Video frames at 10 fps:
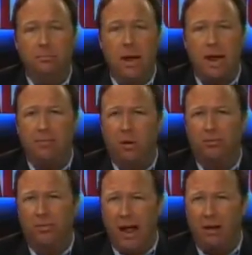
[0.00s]
Admiral
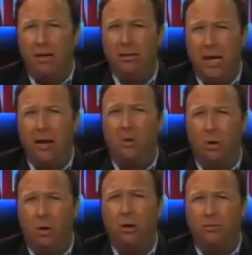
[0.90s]
Fallon got
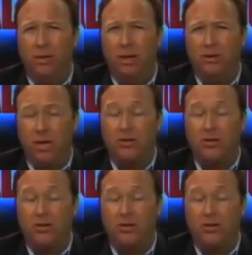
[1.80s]
word of this.